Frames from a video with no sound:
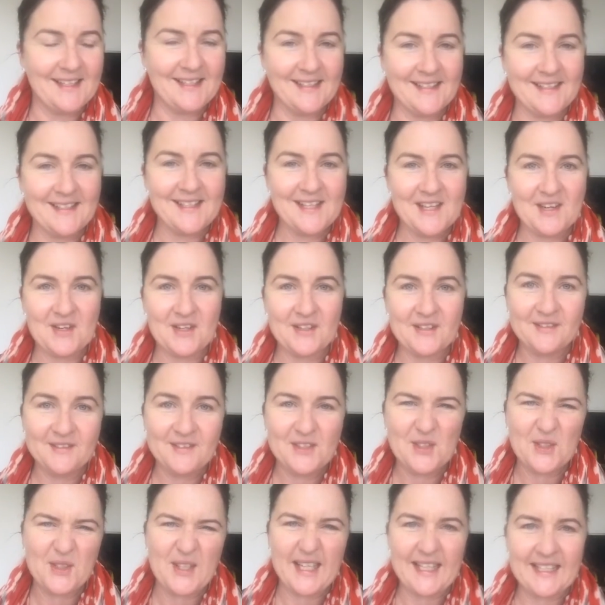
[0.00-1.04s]
you know,
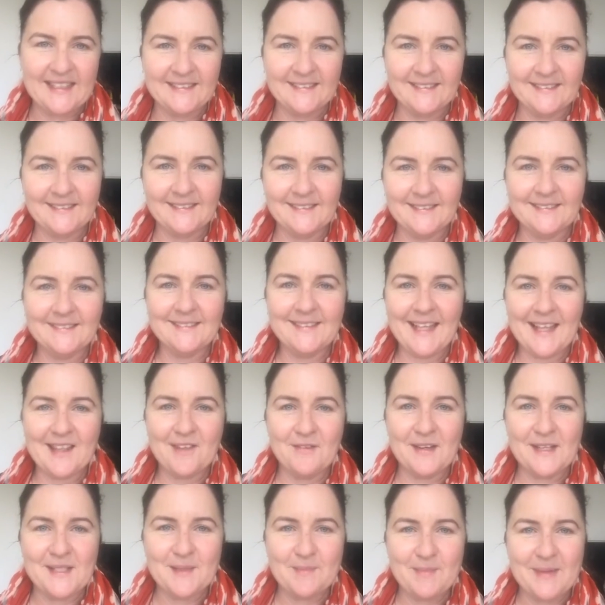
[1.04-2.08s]
join in, get the
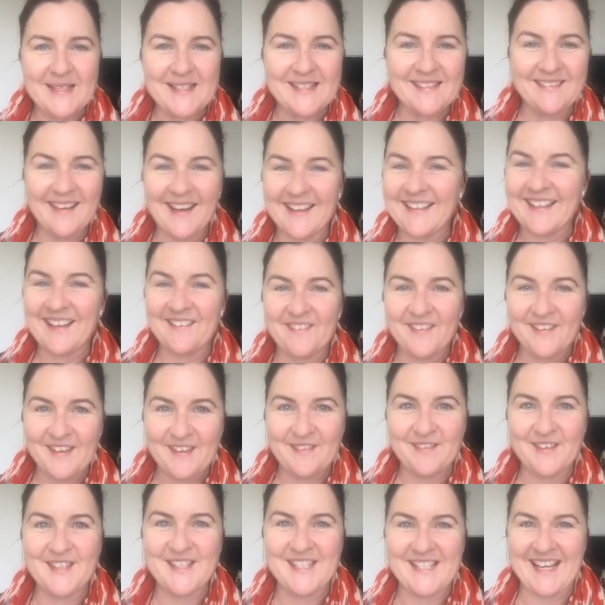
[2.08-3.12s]
recipes, I'd love it if
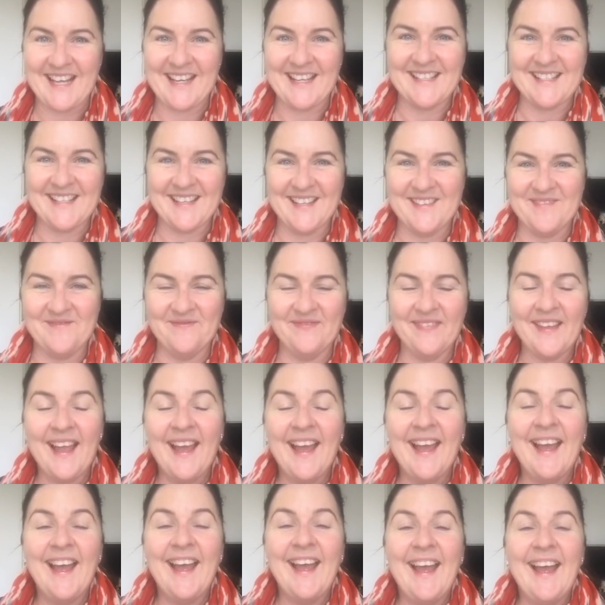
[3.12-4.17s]
you shared it to them.
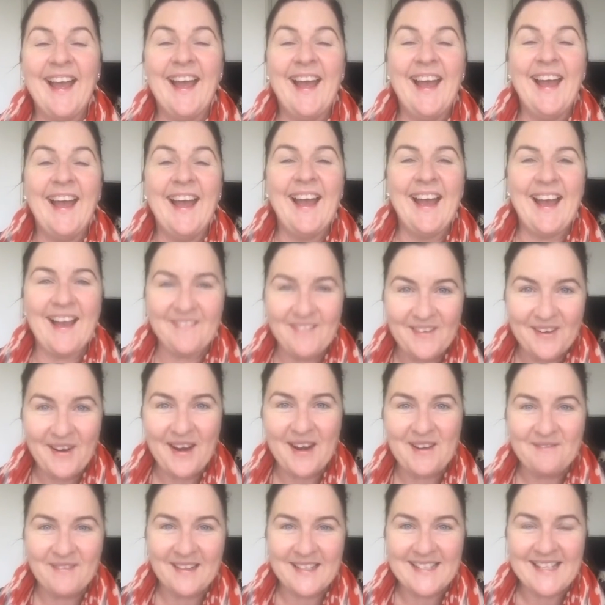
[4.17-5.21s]
Have a great
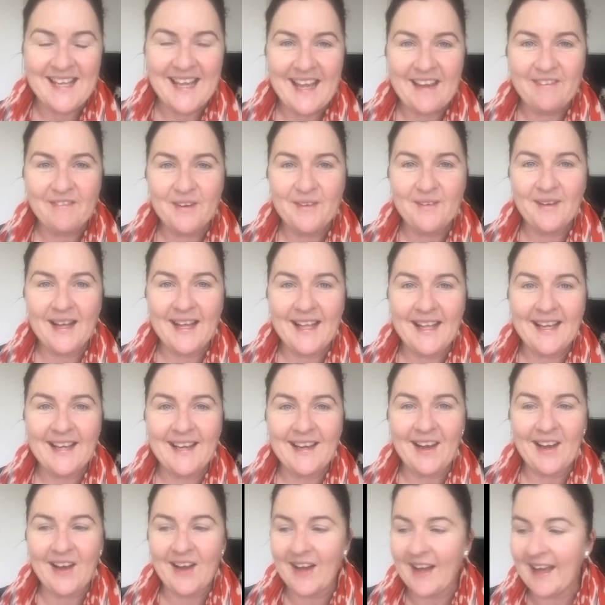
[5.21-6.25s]
Monday, everyone.
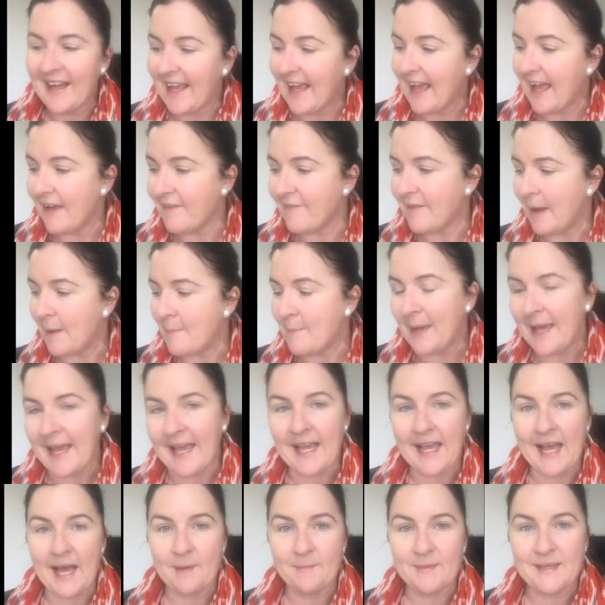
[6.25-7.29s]
I have a man
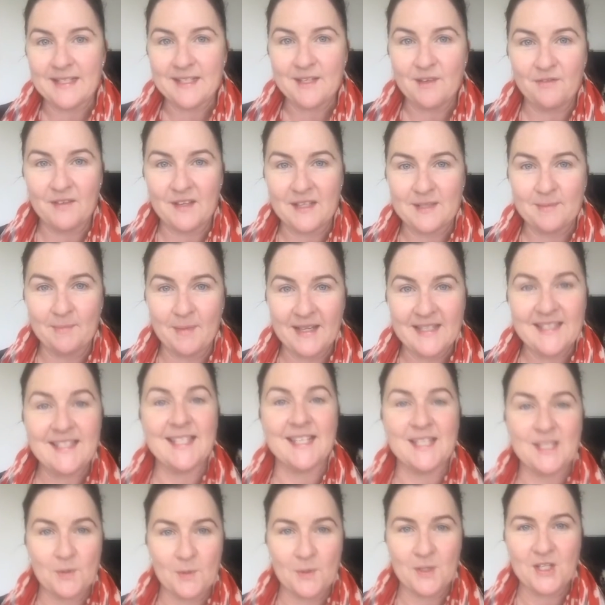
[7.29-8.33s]
coming to fix my
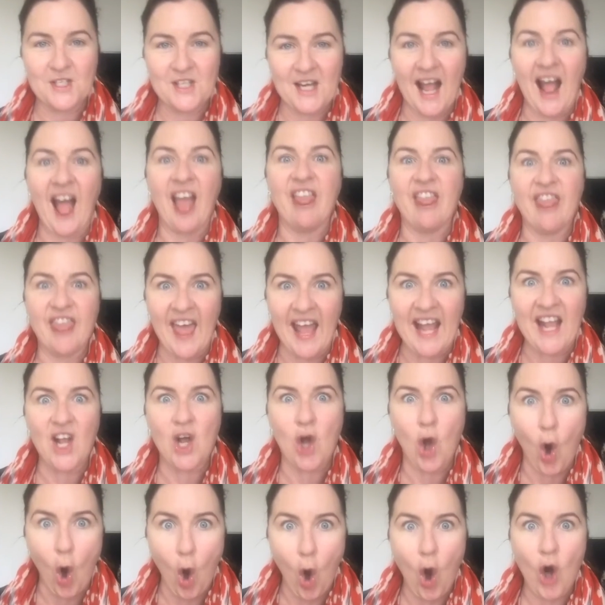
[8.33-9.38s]
dishwasher. Thank
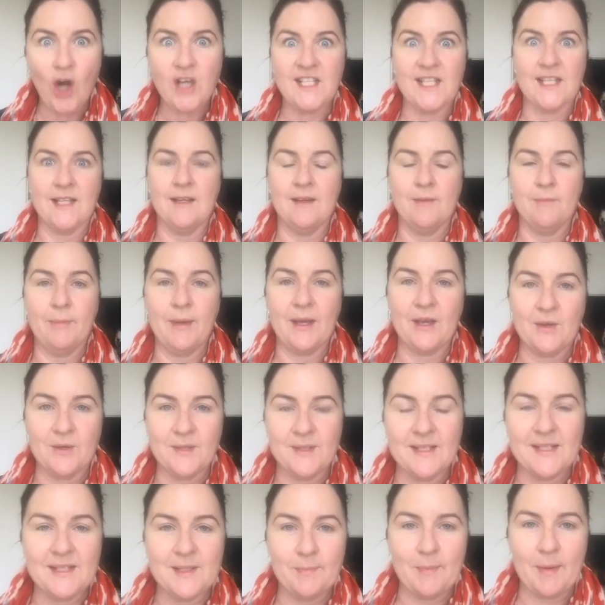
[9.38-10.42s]
God, because
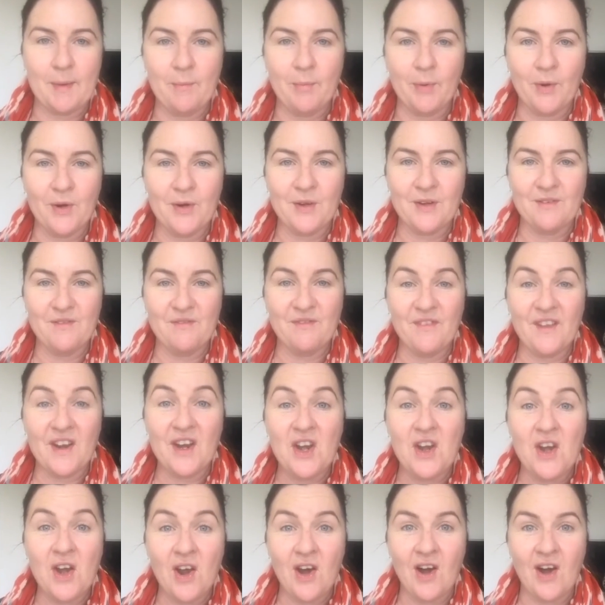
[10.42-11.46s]
it's been broken for
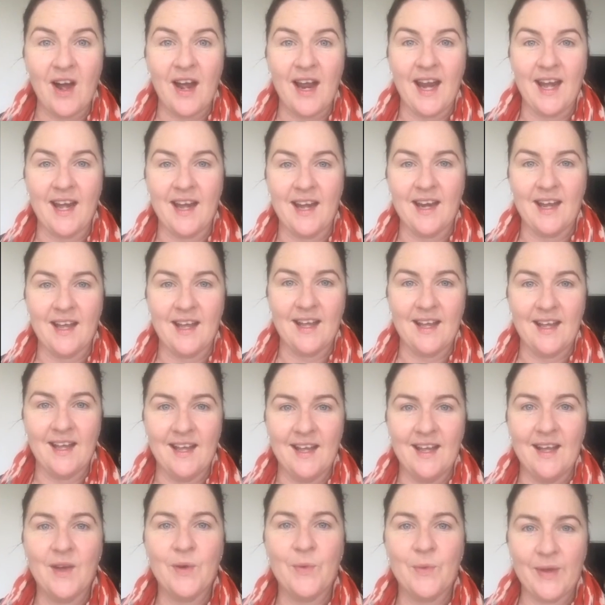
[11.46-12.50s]
9
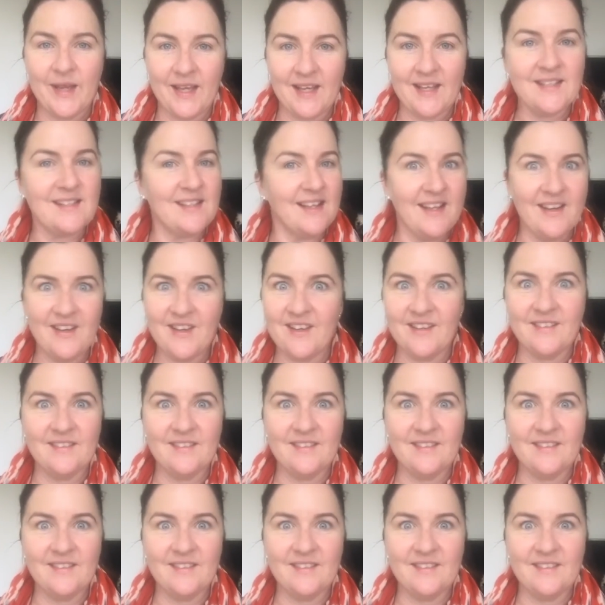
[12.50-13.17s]
weeks. I know.